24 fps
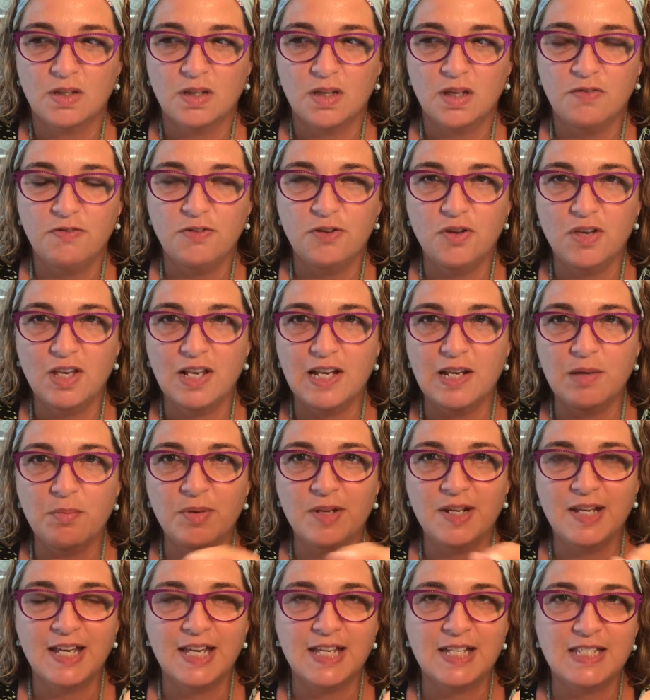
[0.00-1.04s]
if you
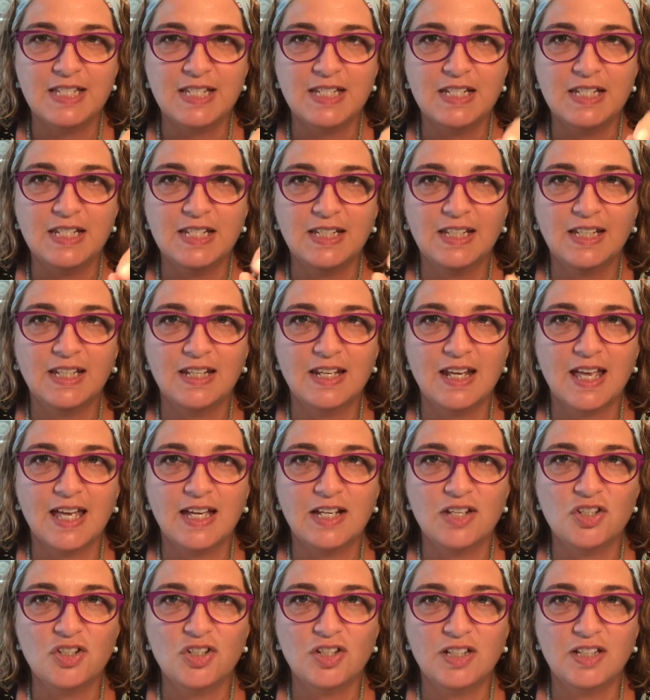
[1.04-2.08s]
eliminate it, it can
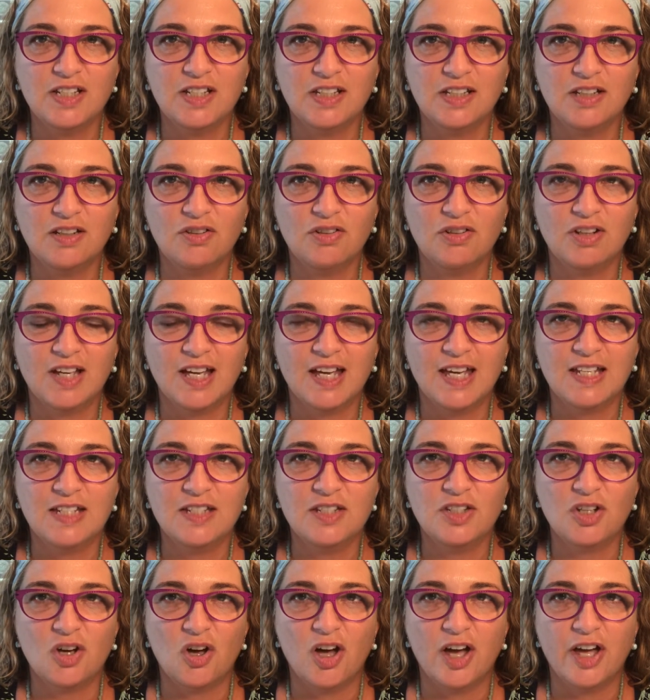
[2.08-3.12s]
actually
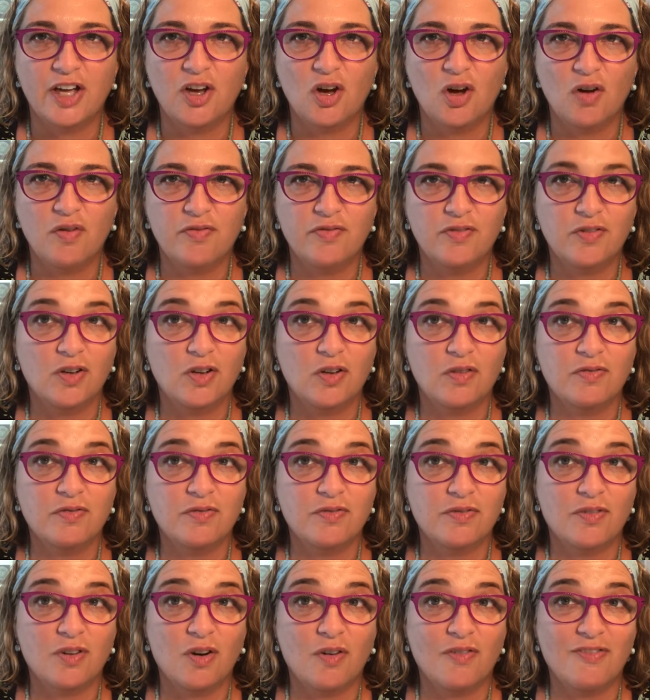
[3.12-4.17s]
create die-off
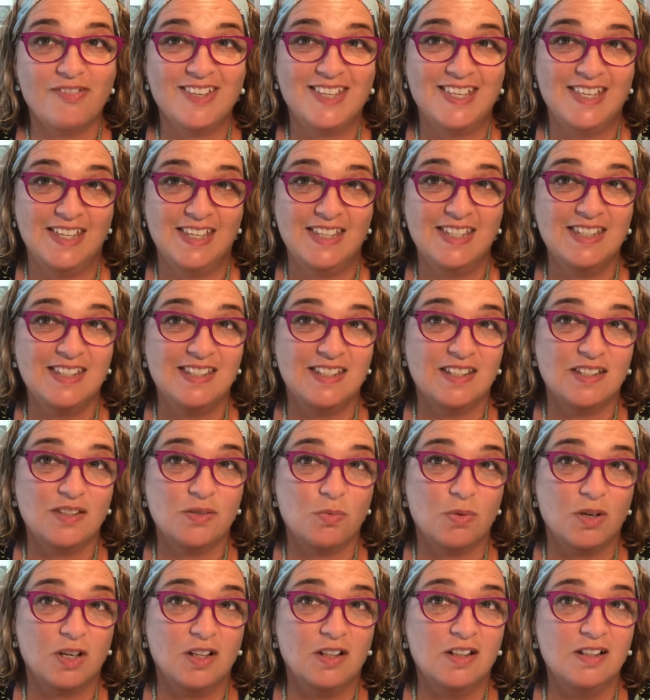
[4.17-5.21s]
of yeast as
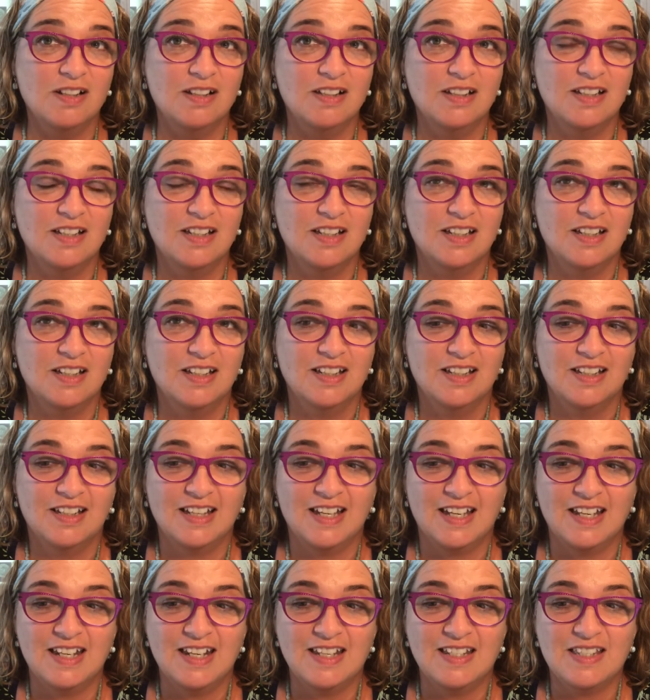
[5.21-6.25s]
well.
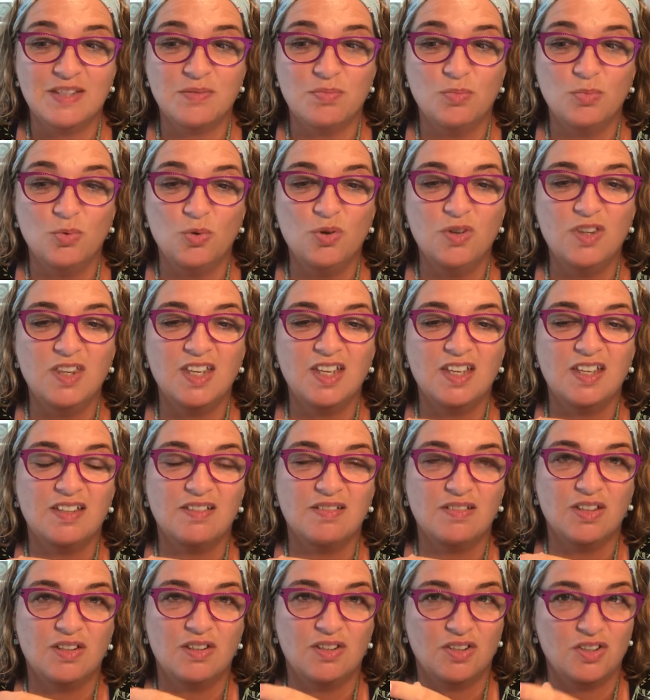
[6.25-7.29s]
And it's more
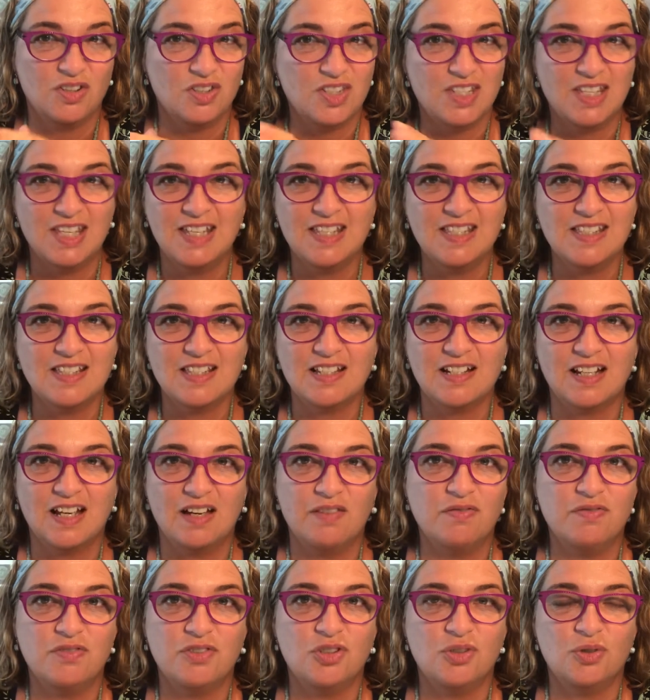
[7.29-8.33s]
because yeasts
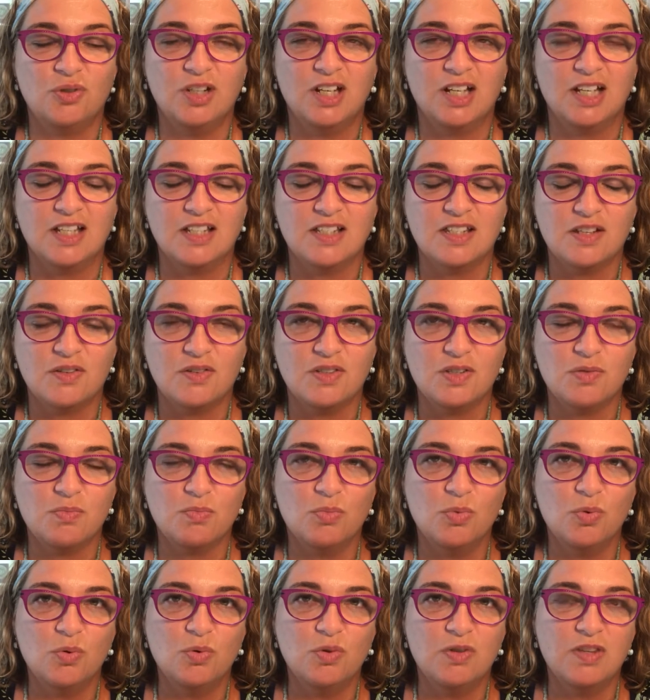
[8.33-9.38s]
love sugar. So it's
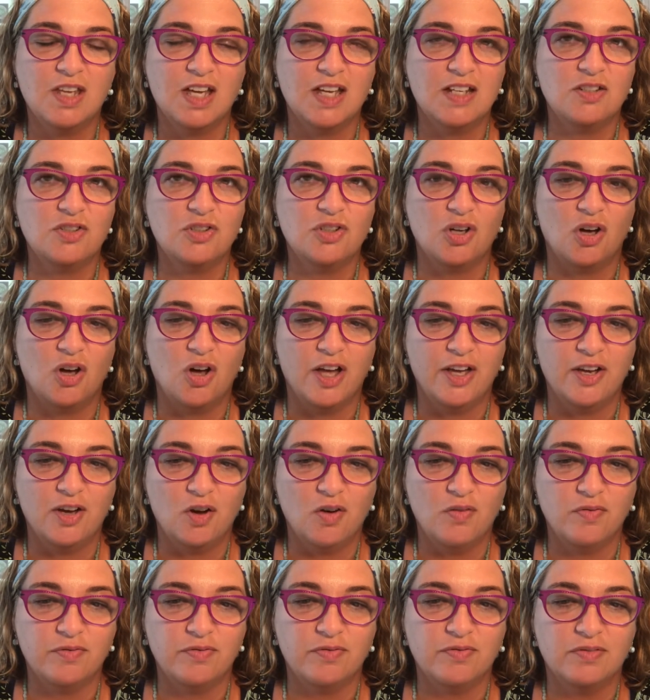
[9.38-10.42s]
more that
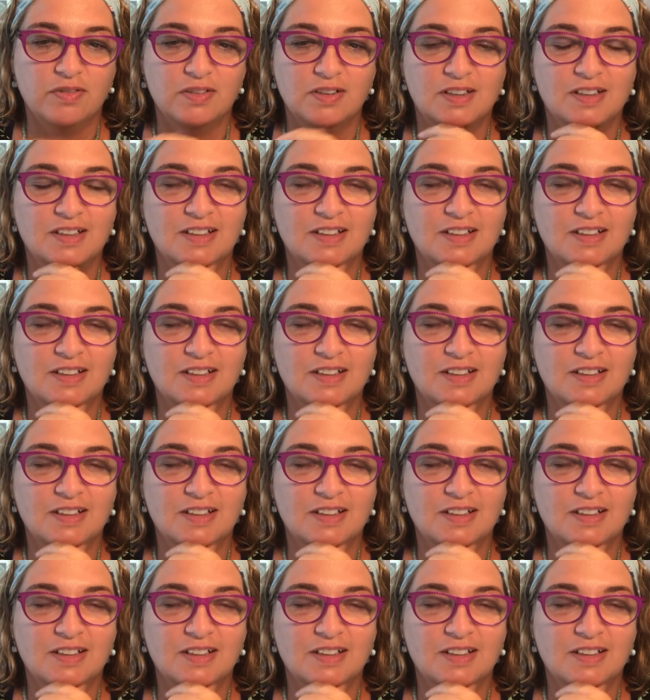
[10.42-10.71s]
die-off,